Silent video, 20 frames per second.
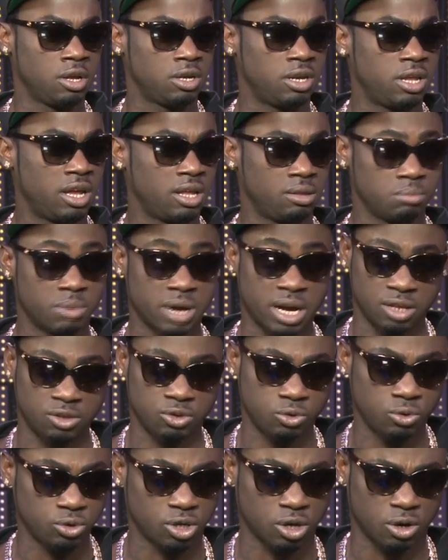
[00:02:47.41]
Then by
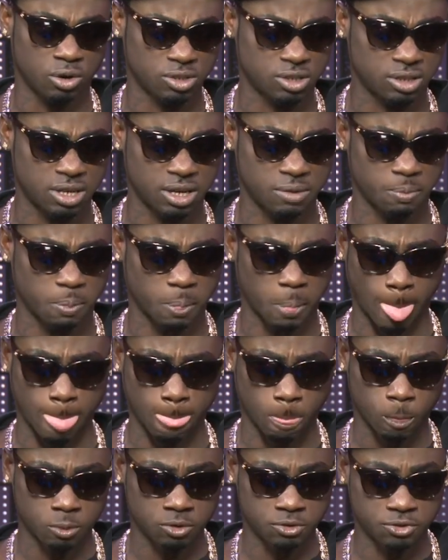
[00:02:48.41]

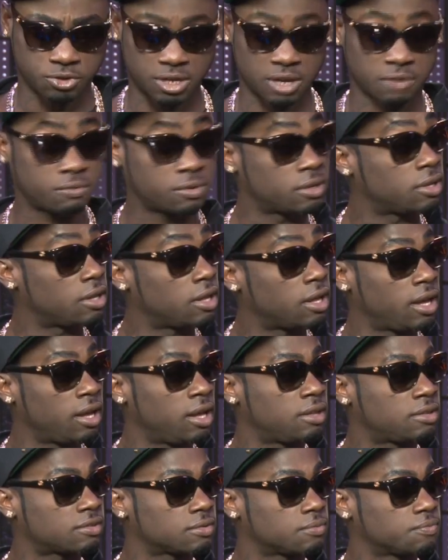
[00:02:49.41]
2007,
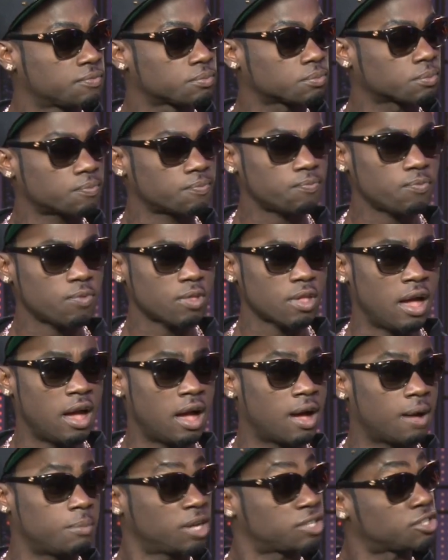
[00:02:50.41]
8,
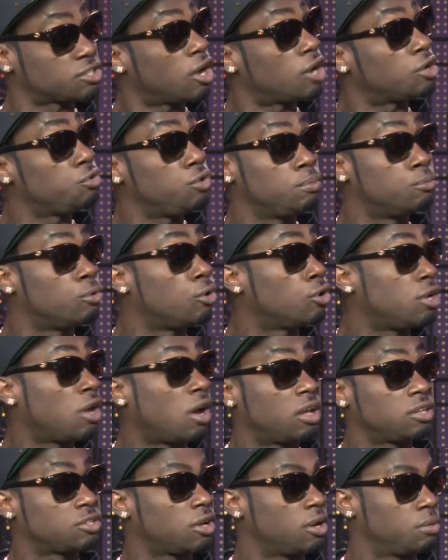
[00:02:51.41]
I start doing more
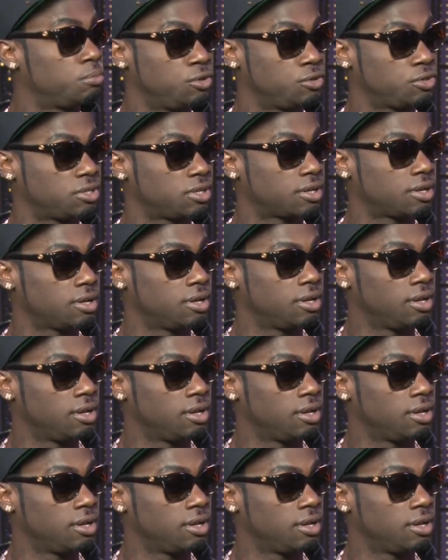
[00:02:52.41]
dancehall music.